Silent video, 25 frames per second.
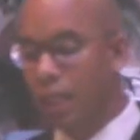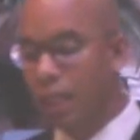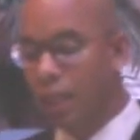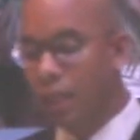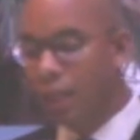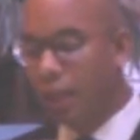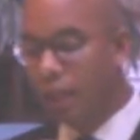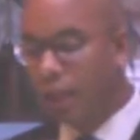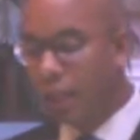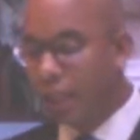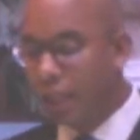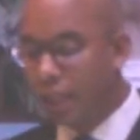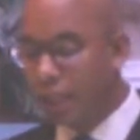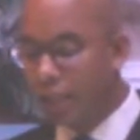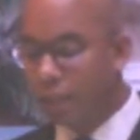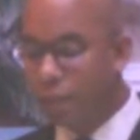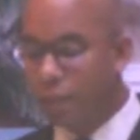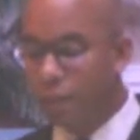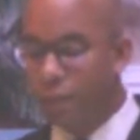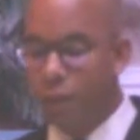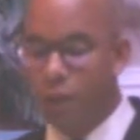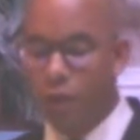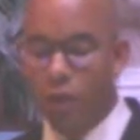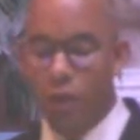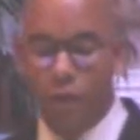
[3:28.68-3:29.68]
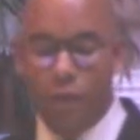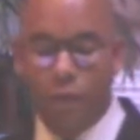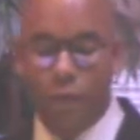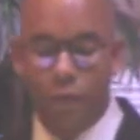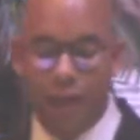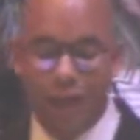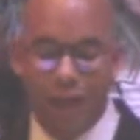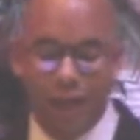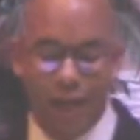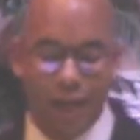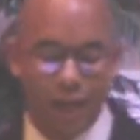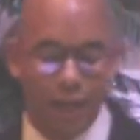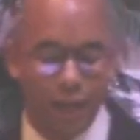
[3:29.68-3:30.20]
He led the flock
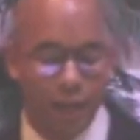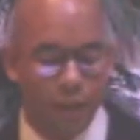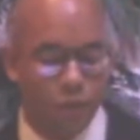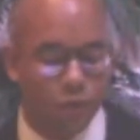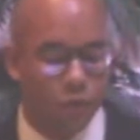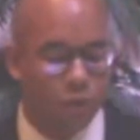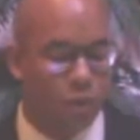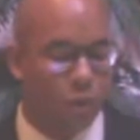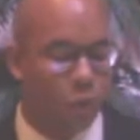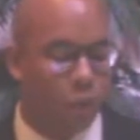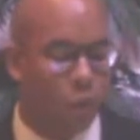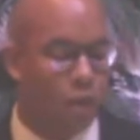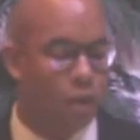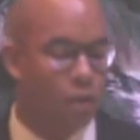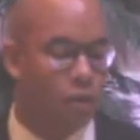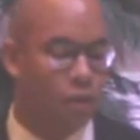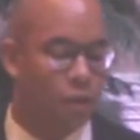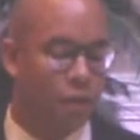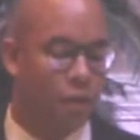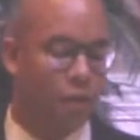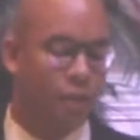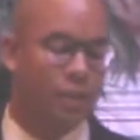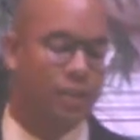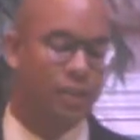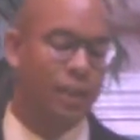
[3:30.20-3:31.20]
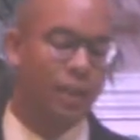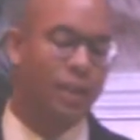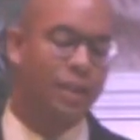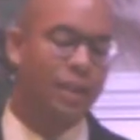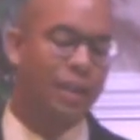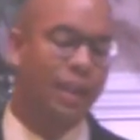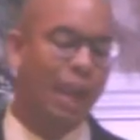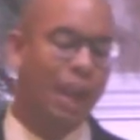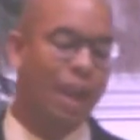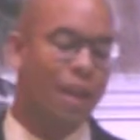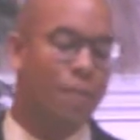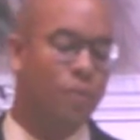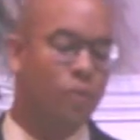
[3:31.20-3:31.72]
far into the wilderness and
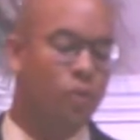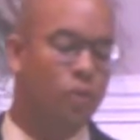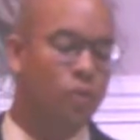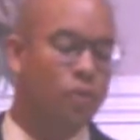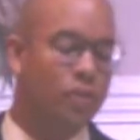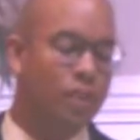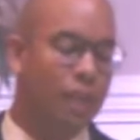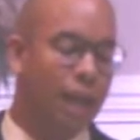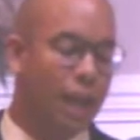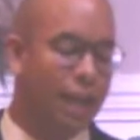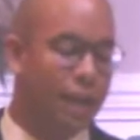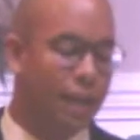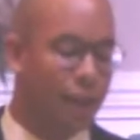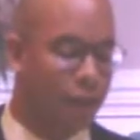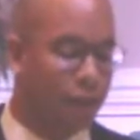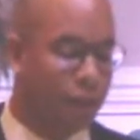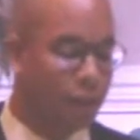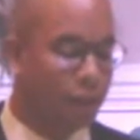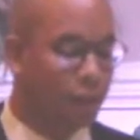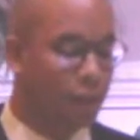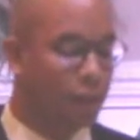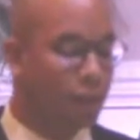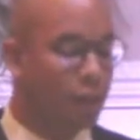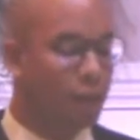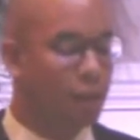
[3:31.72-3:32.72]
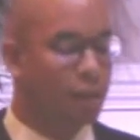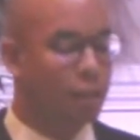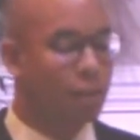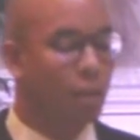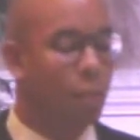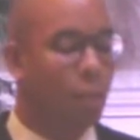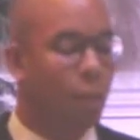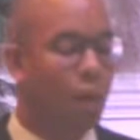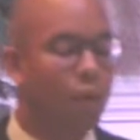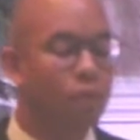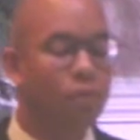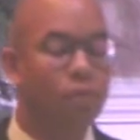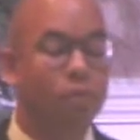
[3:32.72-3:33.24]
came to Sinai, the
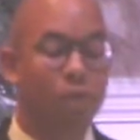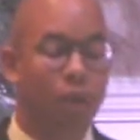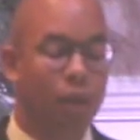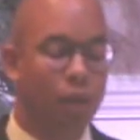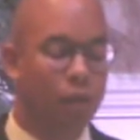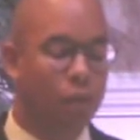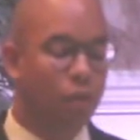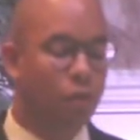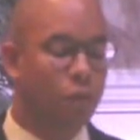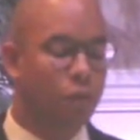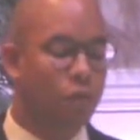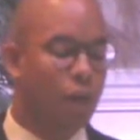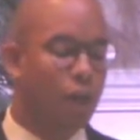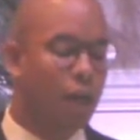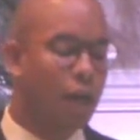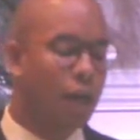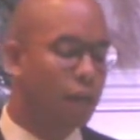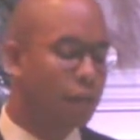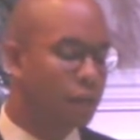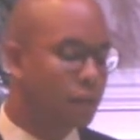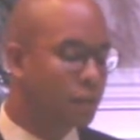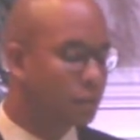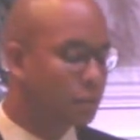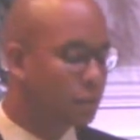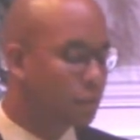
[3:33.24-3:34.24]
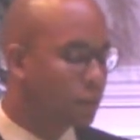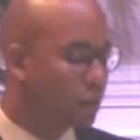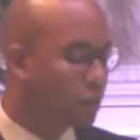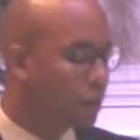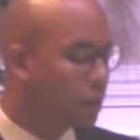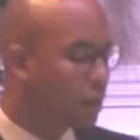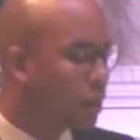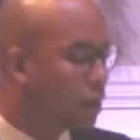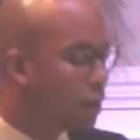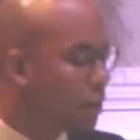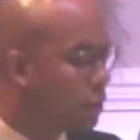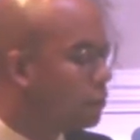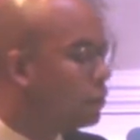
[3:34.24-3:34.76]
mountain of God.
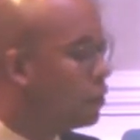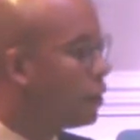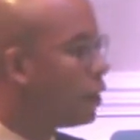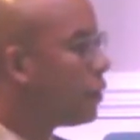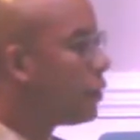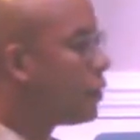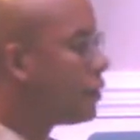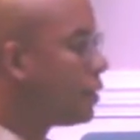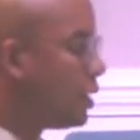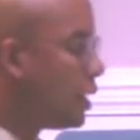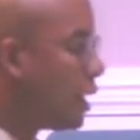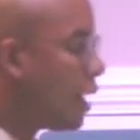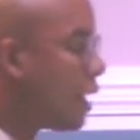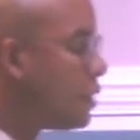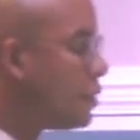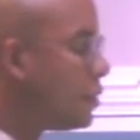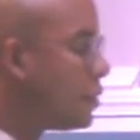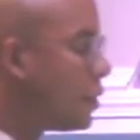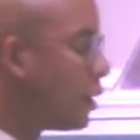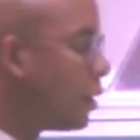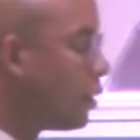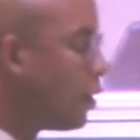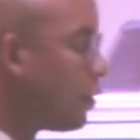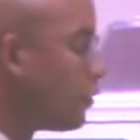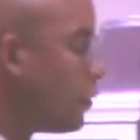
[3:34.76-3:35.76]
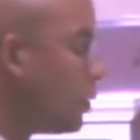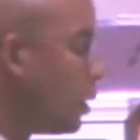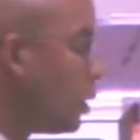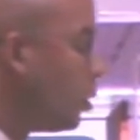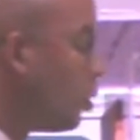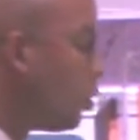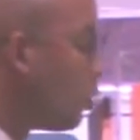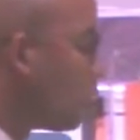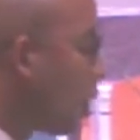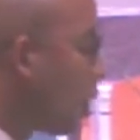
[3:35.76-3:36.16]
There the angel of the Lord